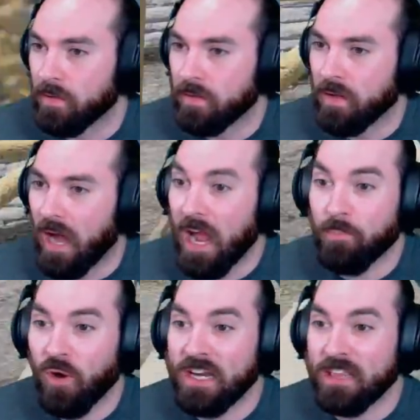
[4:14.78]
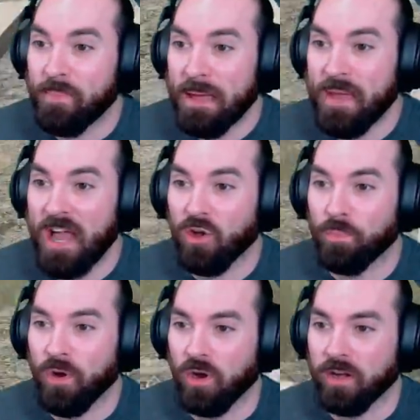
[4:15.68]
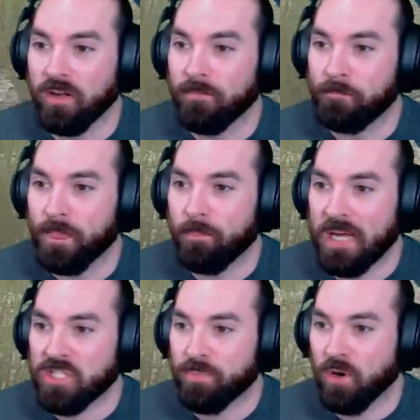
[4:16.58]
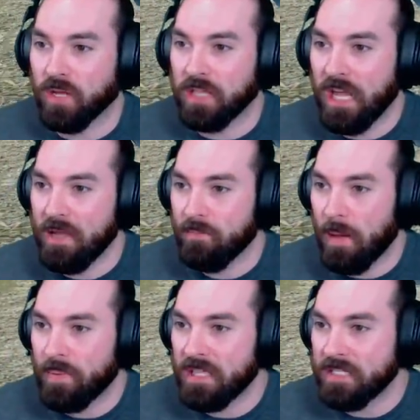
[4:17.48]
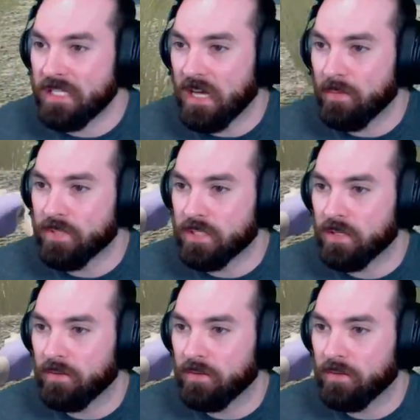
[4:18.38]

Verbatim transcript: I upgraded the baby ankle perk. Best perk in the game. Be the T-dubs.